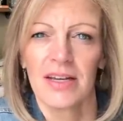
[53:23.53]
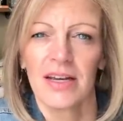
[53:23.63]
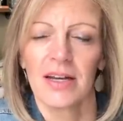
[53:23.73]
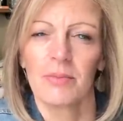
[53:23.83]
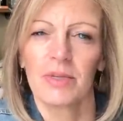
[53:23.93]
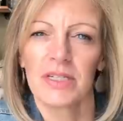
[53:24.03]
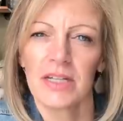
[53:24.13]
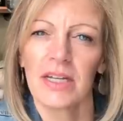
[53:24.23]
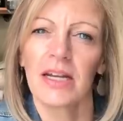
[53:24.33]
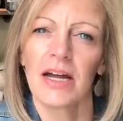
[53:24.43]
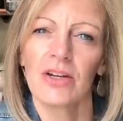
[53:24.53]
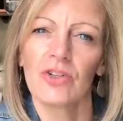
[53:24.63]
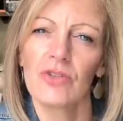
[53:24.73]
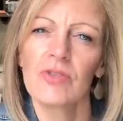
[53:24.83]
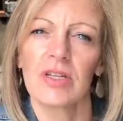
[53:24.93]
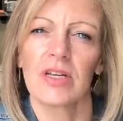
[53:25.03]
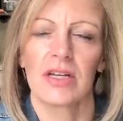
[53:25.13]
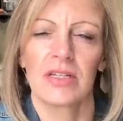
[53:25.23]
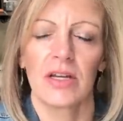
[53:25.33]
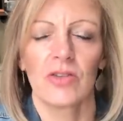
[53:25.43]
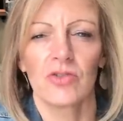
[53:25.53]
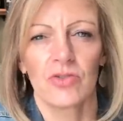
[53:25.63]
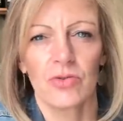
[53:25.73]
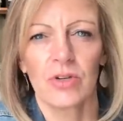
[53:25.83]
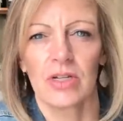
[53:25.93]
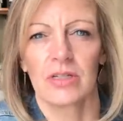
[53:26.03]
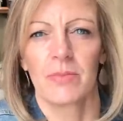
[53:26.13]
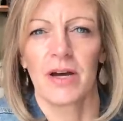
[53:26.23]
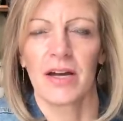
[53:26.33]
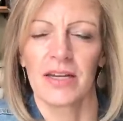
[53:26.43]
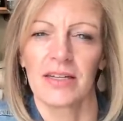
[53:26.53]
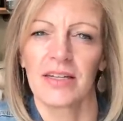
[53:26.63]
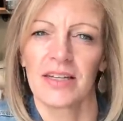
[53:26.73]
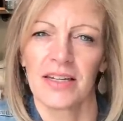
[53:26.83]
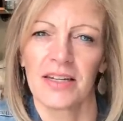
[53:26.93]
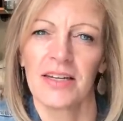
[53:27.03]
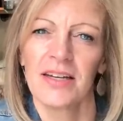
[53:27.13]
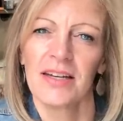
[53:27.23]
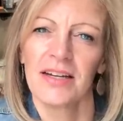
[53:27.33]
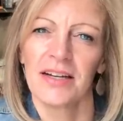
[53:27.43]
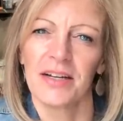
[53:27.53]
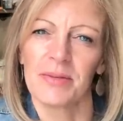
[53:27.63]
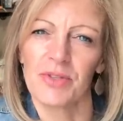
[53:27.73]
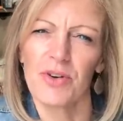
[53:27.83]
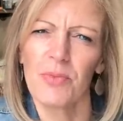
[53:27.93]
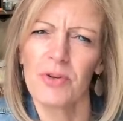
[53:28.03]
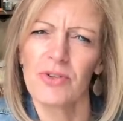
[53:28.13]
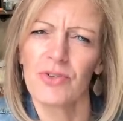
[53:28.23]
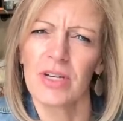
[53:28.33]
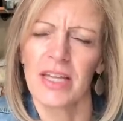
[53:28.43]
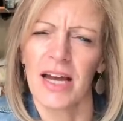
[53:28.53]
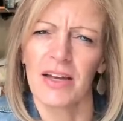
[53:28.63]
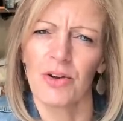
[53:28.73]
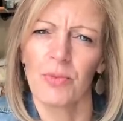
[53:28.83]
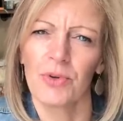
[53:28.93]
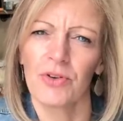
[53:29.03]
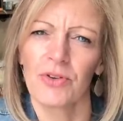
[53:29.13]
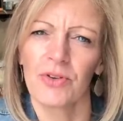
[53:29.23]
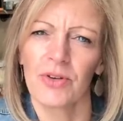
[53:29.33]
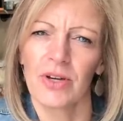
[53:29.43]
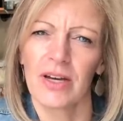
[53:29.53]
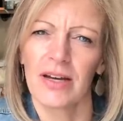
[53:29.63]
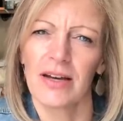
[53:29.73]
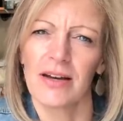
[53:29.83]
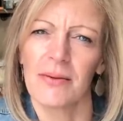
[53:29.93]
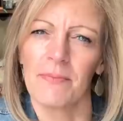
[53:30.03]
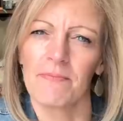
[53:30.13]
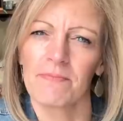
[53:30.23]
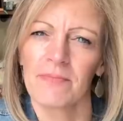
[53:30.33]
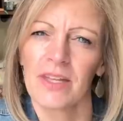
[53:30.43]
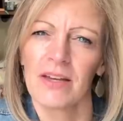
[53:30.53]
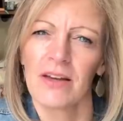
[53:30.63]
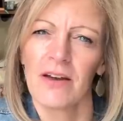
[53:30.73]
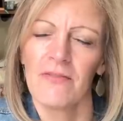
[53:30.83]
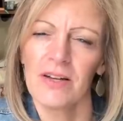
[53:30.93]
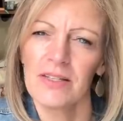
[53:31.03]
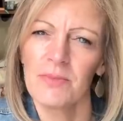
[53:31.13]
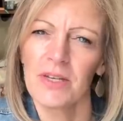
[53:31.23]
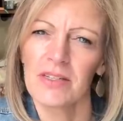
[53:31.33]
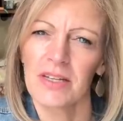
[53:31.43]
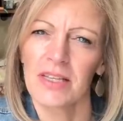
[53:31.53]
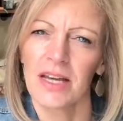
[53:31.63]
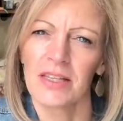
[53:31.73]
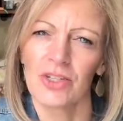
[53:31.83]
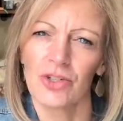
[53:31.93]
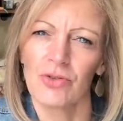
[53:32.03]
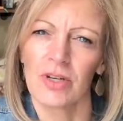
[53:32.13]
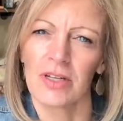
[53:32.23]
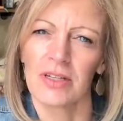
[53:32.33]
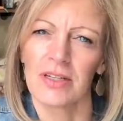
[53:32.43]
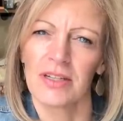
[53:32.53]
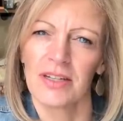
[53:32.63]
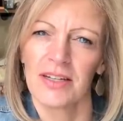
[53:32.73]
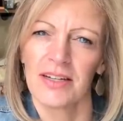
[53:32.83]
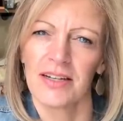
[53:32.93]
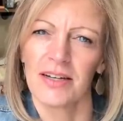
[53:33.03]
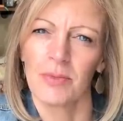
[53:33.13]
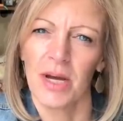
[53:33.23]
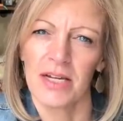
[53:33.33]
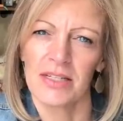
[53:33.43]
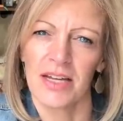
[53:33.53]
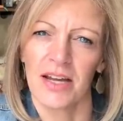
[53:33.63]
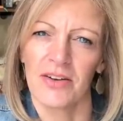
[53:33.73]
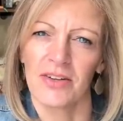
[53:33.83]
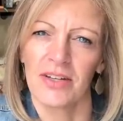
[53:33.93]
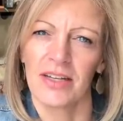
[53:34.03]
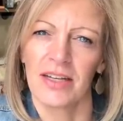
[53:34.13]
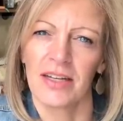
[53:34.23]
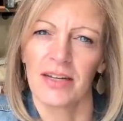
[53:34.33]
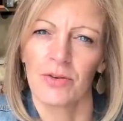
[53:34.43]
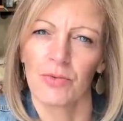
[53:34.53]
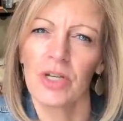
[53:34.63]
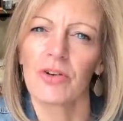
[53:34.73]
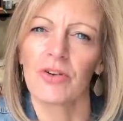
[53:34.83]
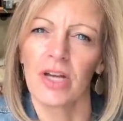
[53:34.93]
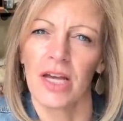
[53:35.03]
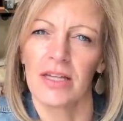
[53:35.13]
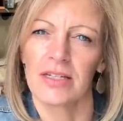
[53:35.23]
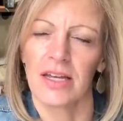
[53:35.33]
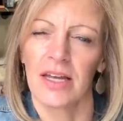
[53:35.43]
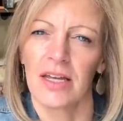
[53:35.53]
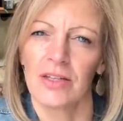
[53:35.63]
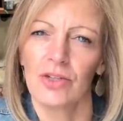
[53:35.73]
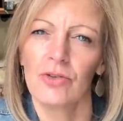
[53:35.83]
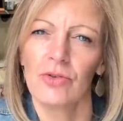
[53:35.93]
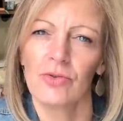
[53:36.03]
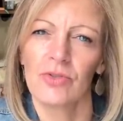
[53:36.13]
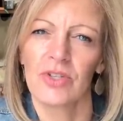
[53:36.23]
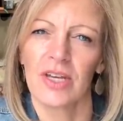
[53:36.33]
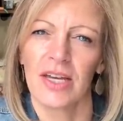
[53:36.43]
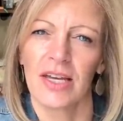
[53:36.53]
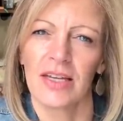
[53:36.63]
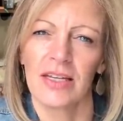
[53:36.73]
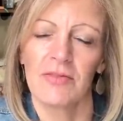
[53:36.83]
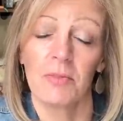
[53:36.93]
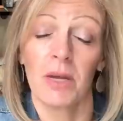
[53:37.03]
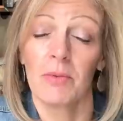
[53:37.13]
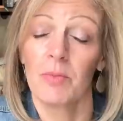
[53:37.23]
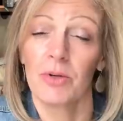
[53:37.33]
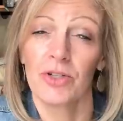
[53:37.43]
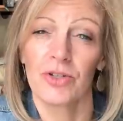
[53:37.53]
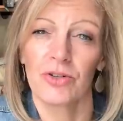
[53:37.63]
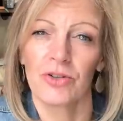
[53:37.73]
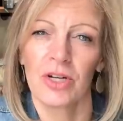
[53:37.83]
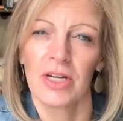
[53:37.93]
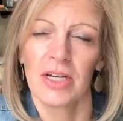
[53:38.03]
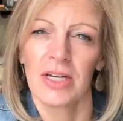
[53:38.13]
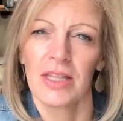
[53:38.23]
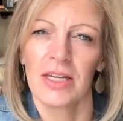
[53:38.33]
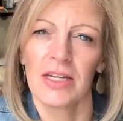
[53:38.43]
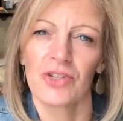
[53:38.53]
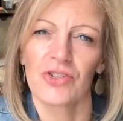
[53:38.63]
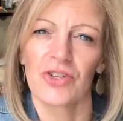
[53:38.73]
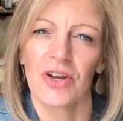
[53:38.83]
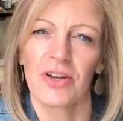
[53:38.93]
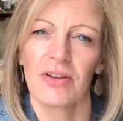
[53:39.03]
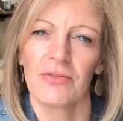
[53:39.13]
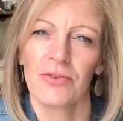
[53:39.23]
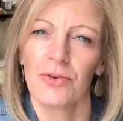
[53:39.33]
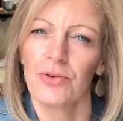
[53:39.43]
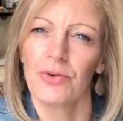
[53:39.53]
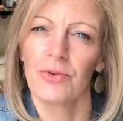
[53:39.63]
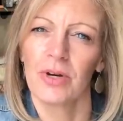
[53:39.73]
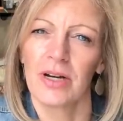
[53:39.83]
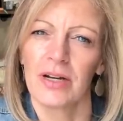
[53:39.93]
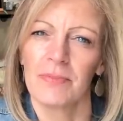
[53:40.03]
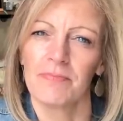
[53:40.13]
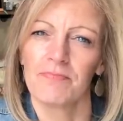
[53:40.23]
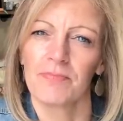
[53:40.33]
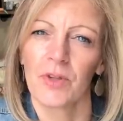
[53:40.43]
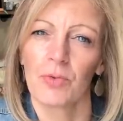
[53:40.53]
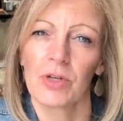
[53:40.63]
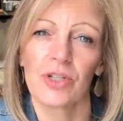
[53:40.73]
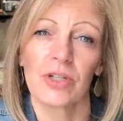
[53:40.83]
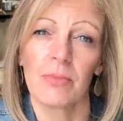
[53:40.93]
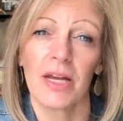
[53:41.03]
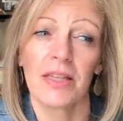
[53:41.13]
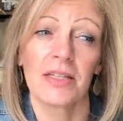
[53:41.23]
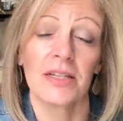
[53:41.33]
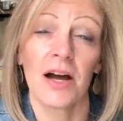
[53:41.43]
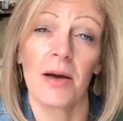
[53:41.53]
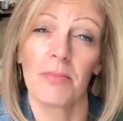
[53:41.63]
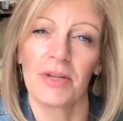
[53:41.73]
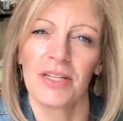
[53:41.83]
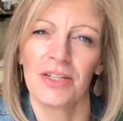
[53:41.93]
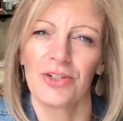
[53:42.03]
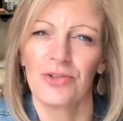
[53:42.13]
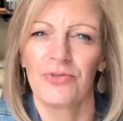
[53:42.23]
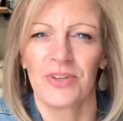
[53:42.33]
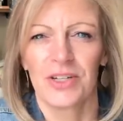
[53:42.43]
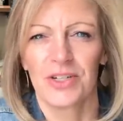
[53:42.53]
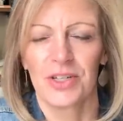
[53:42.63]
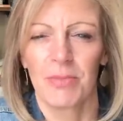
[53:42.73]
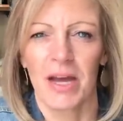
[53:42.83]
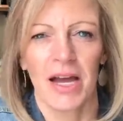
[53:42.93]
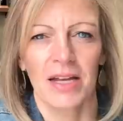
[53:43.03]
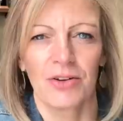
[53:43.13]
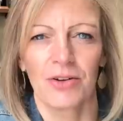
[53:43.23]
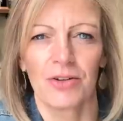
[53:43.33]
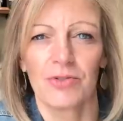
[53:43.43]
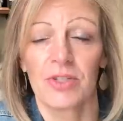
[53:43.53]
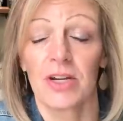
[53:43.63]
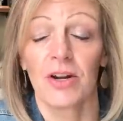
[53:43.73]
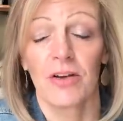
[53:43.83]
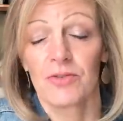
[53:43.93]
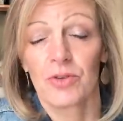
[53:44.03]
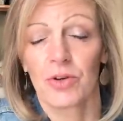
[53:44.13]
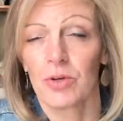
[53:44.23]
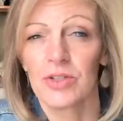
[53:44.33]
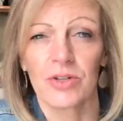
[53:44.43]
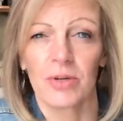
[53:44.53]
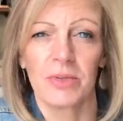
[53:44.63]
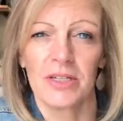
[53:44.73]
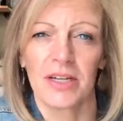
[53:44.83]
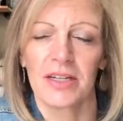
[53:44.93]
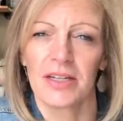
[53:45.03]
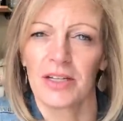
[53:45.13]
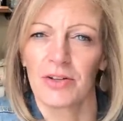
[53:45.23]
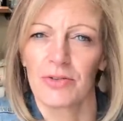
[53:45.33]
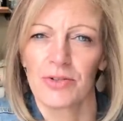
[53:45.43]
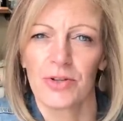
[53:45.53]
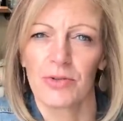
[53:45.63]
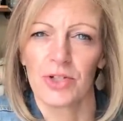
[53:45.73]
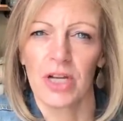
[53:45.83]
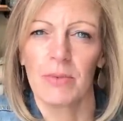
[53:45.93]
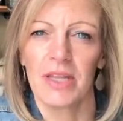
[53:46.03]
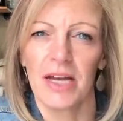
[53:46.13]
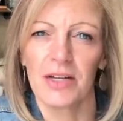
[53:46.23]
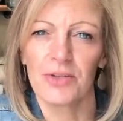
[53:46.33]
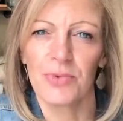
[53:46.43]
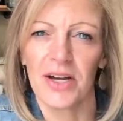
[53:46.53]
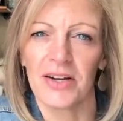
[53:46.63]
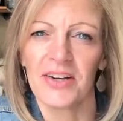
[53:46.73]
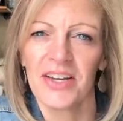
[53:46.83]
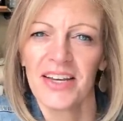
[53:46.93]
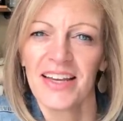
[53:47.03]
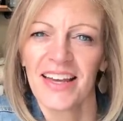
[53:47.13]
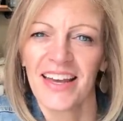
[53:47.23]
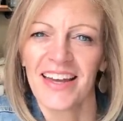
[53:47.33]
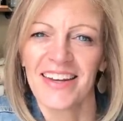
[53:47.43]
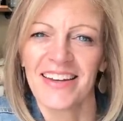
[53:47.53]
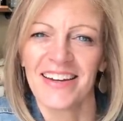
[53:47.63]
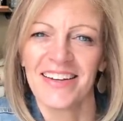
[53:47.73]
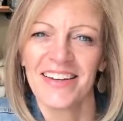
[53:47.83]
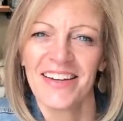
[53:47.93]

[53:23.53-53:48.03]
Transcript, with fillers: um, but to get it out and use it and tell the stories behind it. And um, so I hope you enjoyed that and hope you'll um, find some things like that that you can uh, pass down and uh, recreate and use and even maybe put your the initials on it of who um, originally made the top and then you finish the back or you send it off to a quilter to be done. You know, there's no shame in that as well. And, uh,